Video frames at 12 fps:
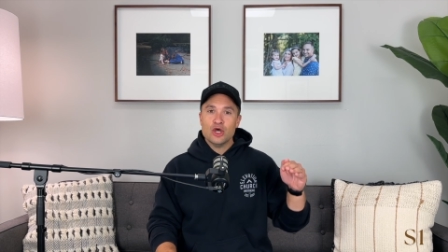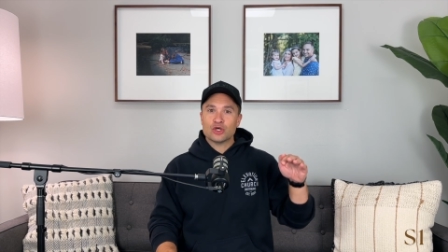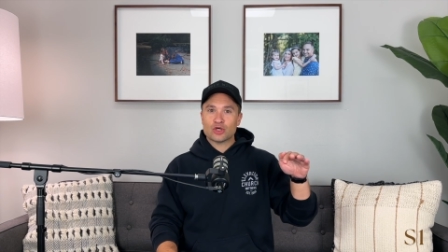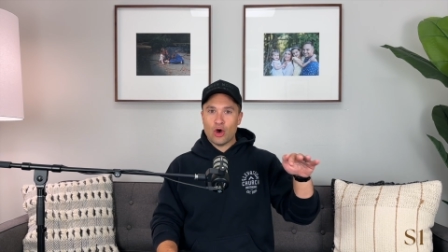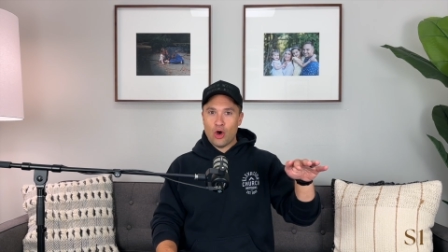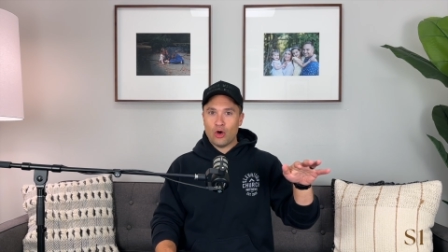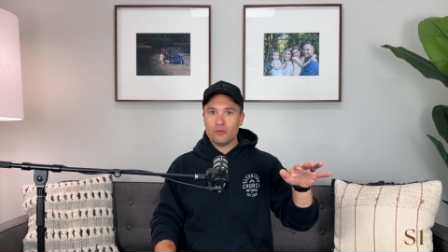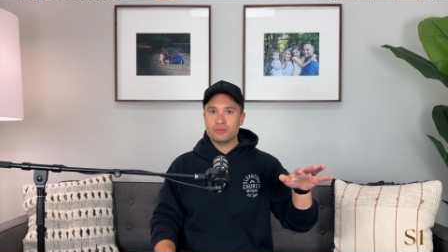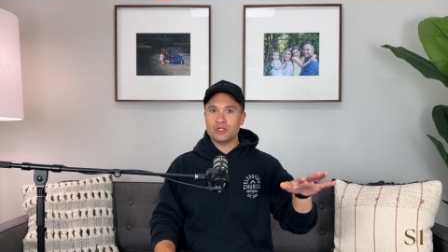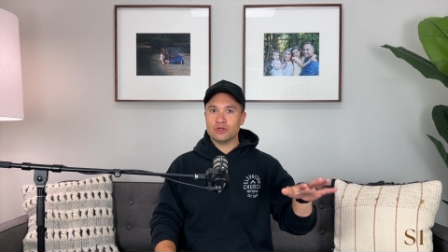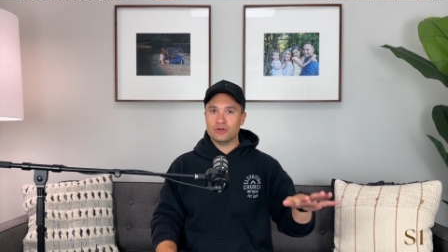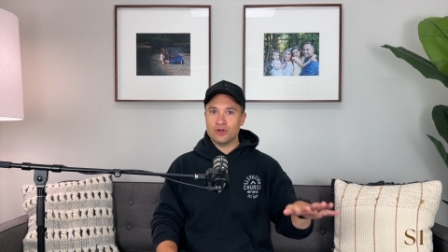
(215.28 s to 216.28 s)
calmed
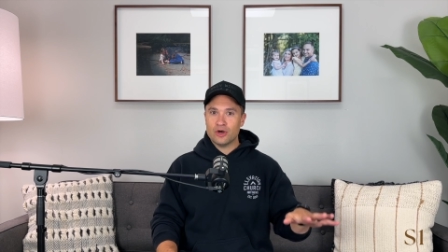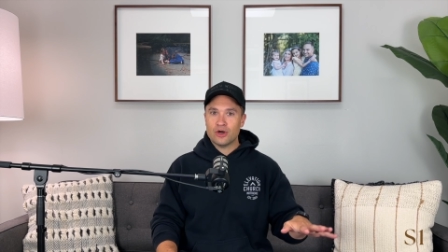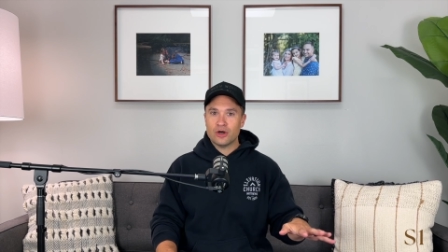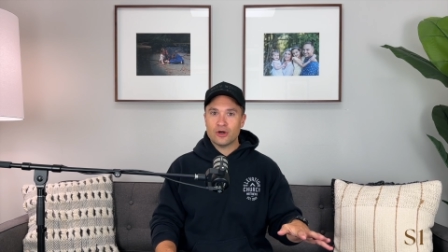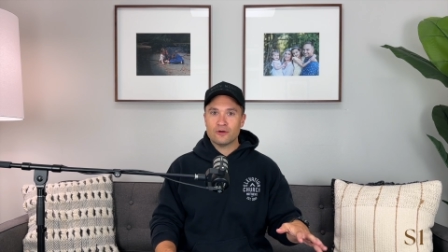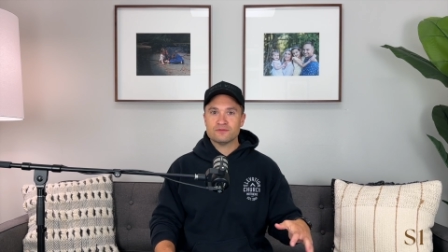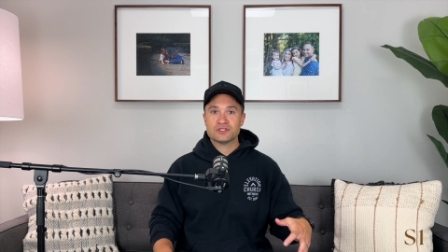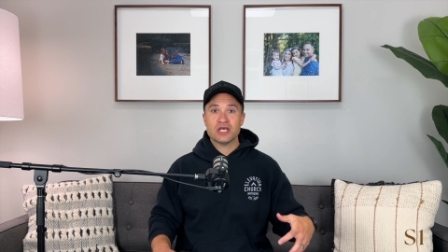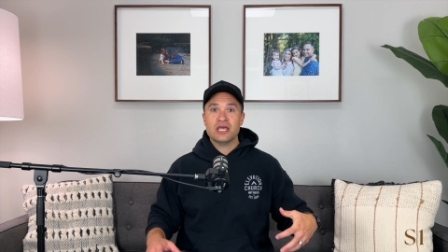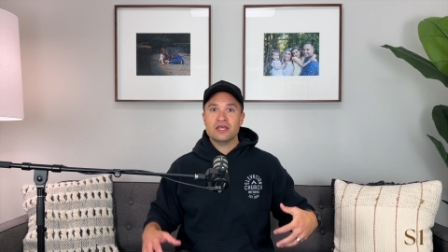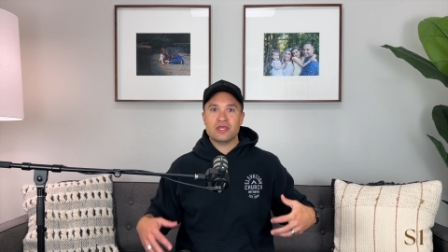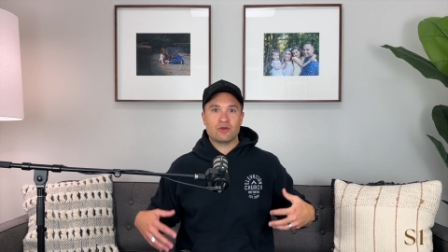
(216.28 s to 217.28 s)
your nerves,
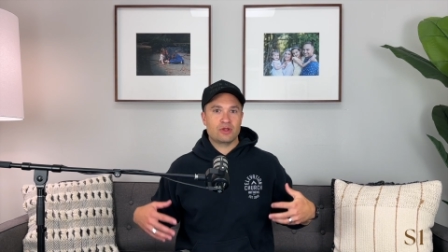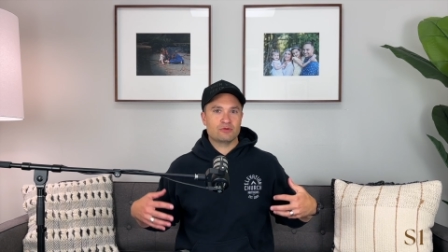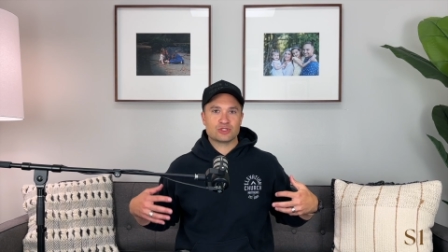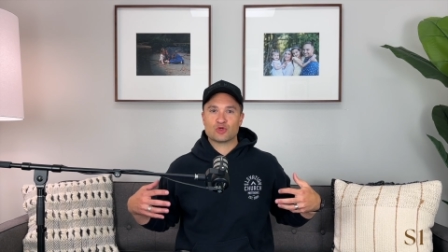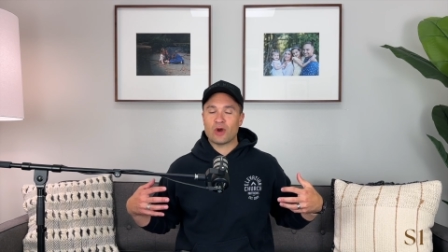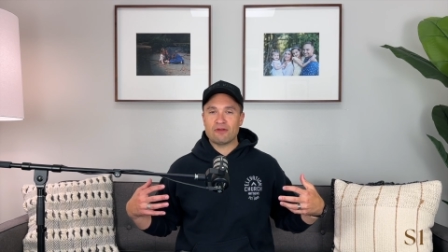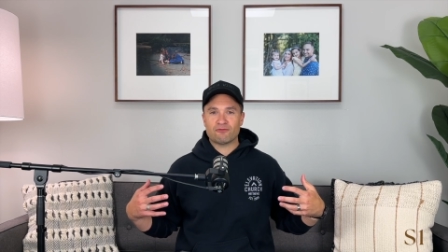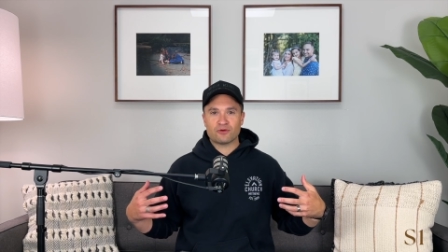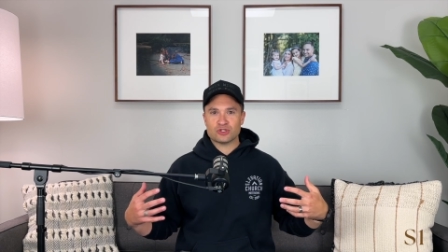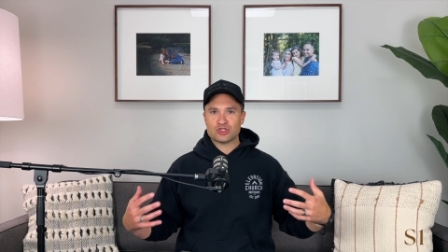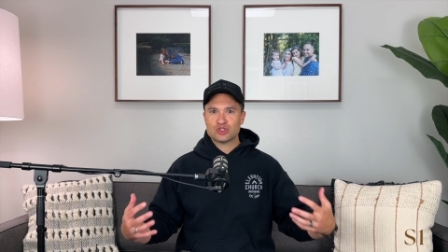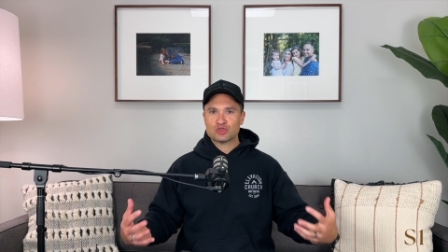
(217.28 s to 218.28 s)
it was great for
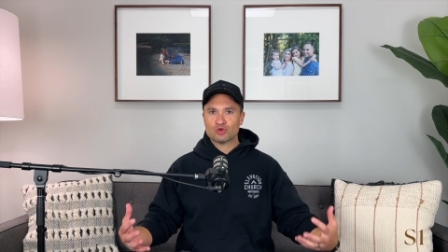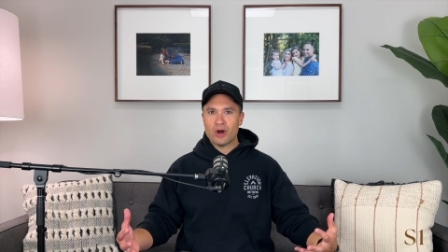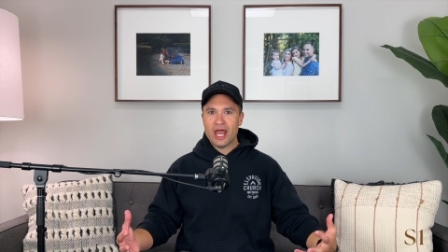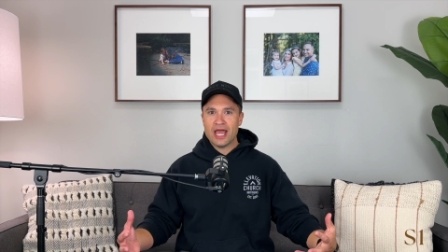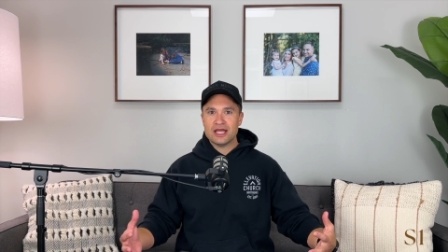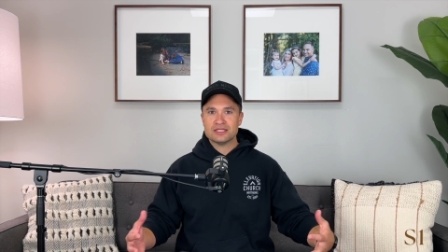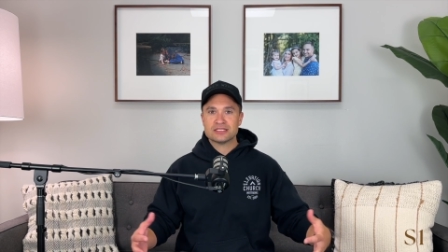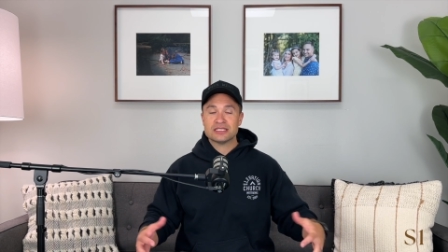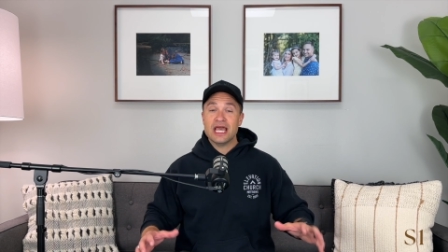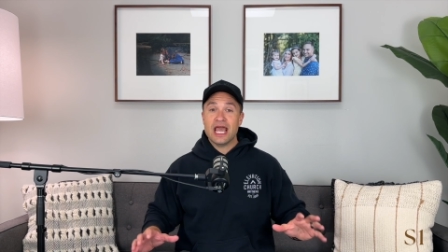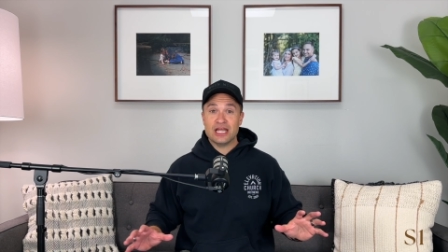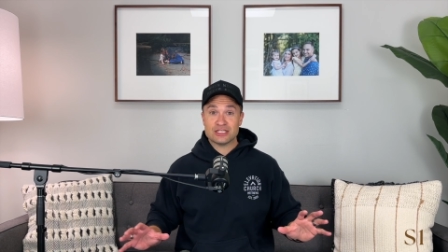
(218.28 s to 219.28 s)
stress,
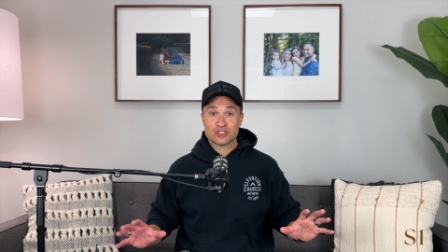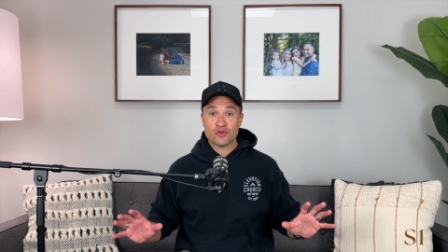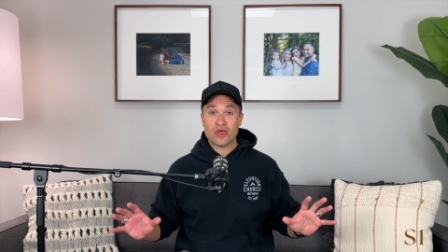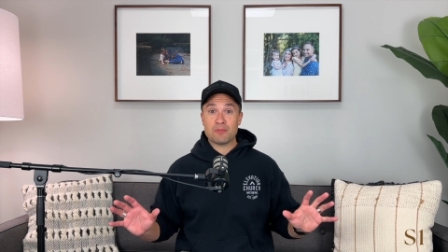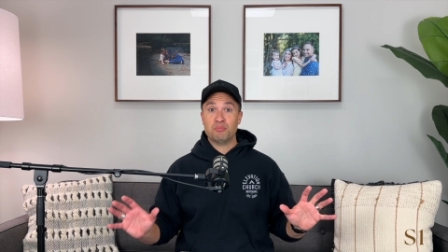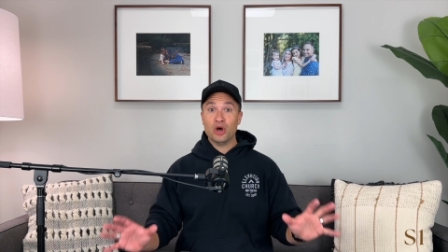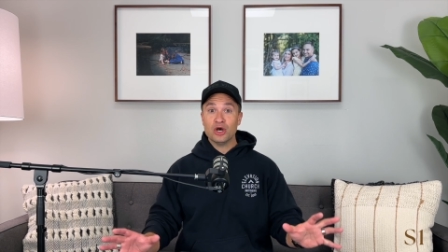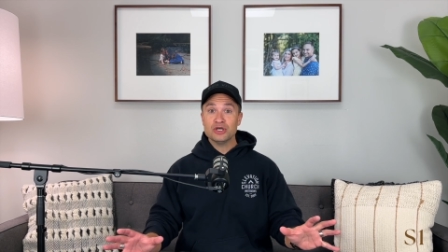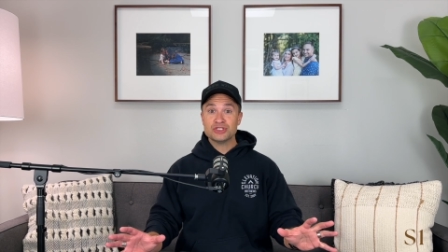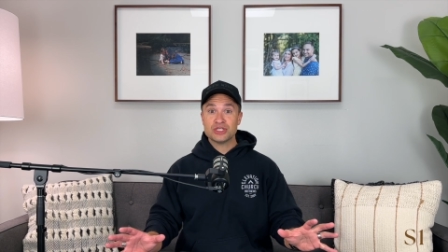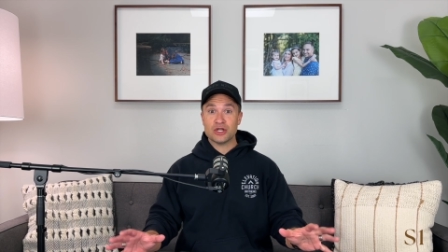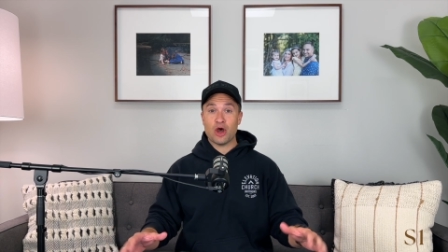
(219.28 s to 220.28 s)
and so they
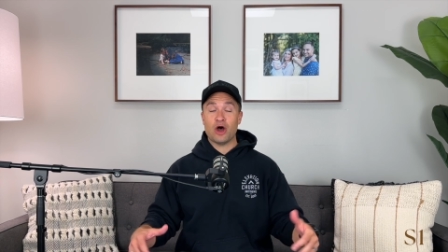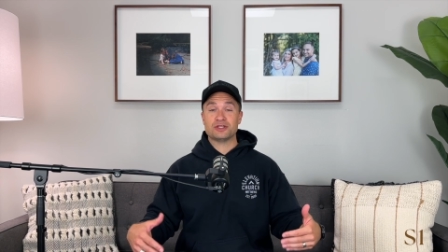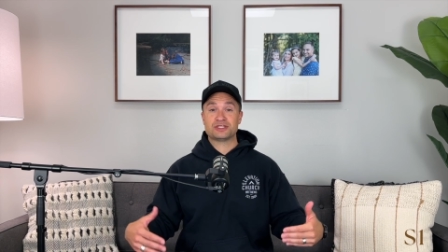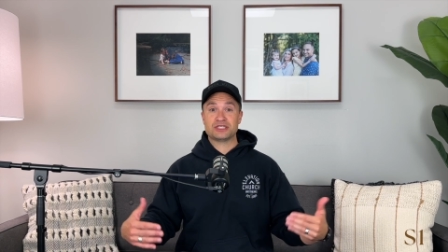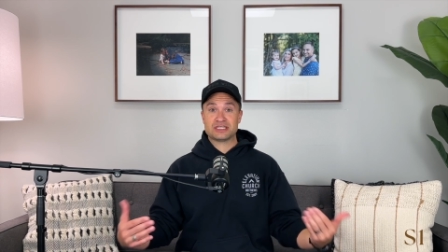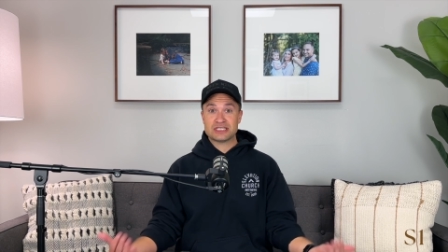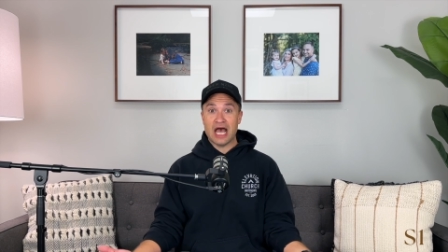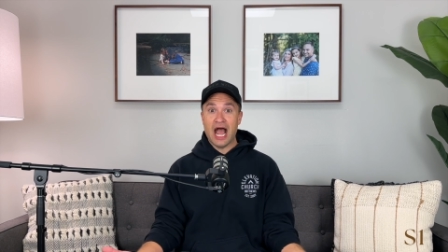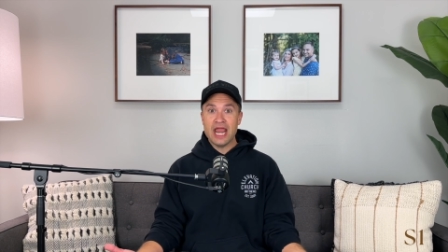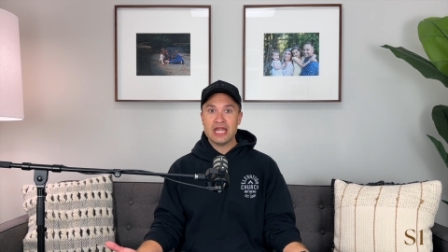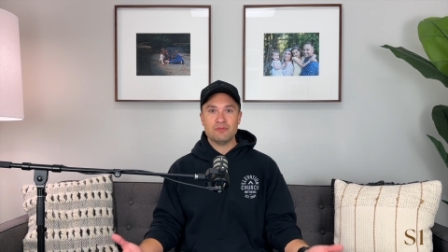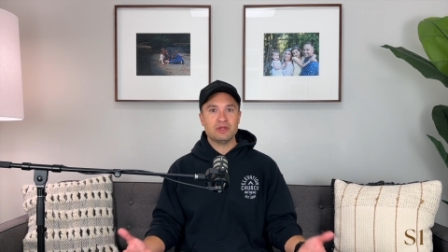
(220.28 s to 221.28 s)
pushed it on
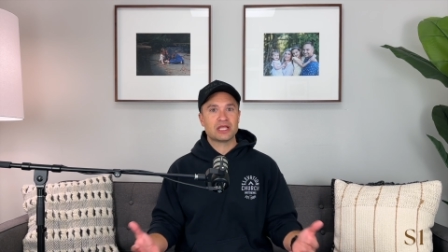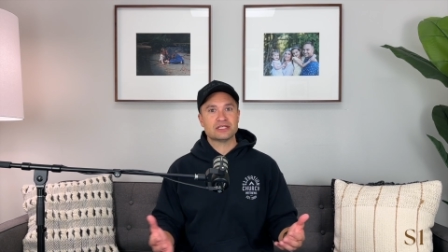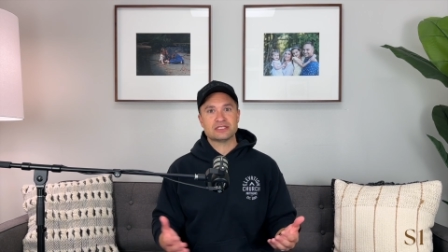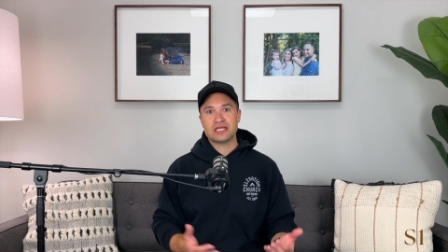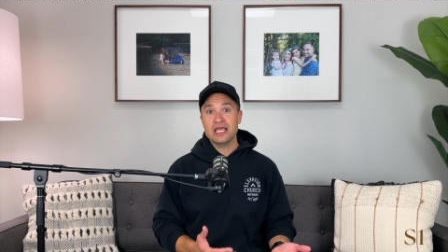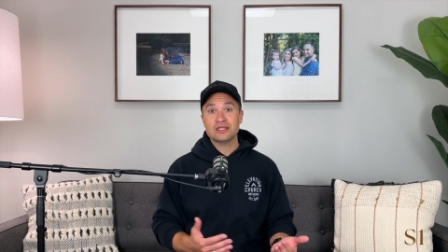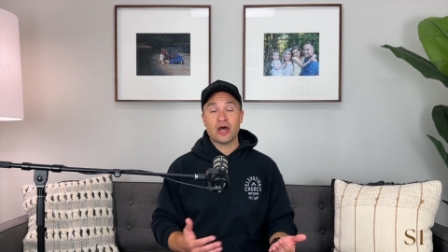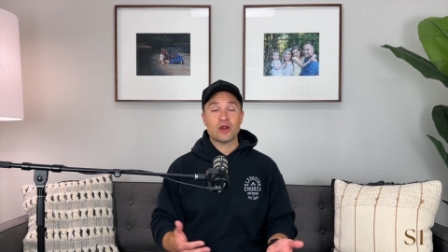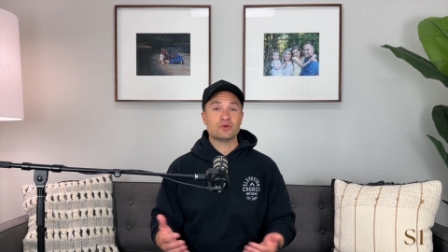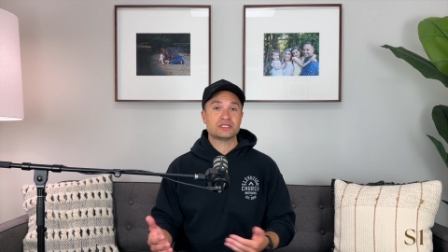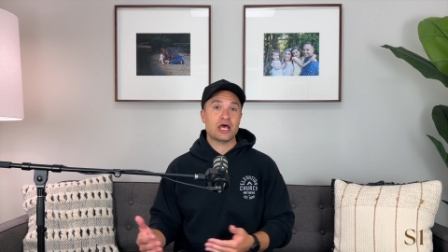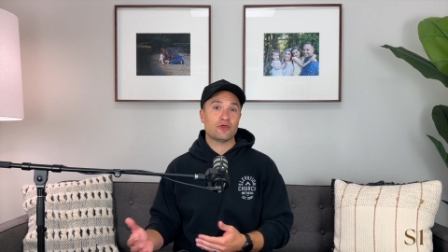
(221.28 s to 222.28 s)
society because they thought it
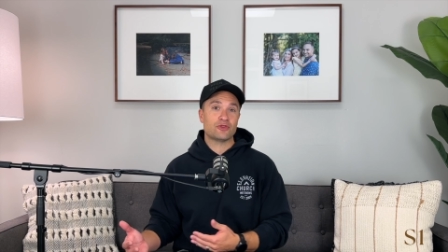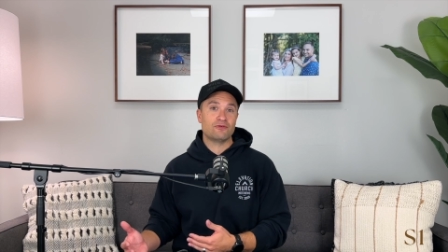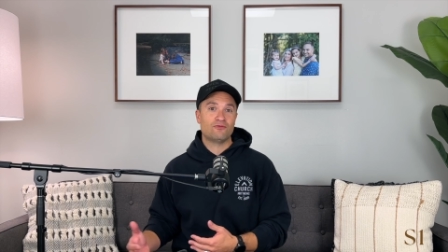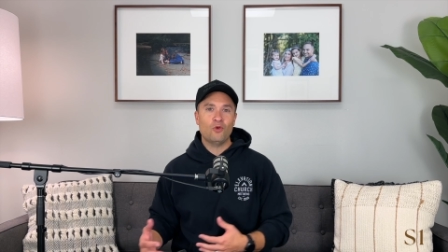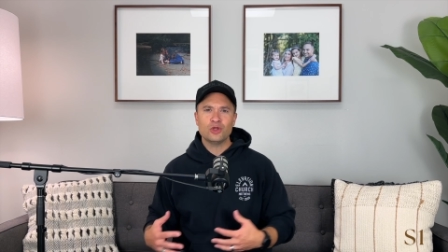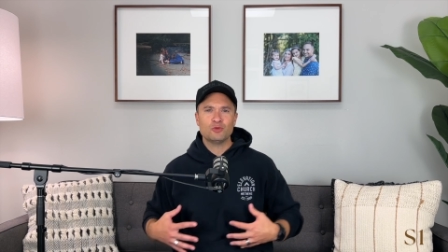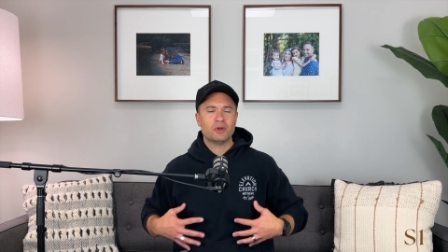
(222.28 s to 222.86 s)
was healthy for you.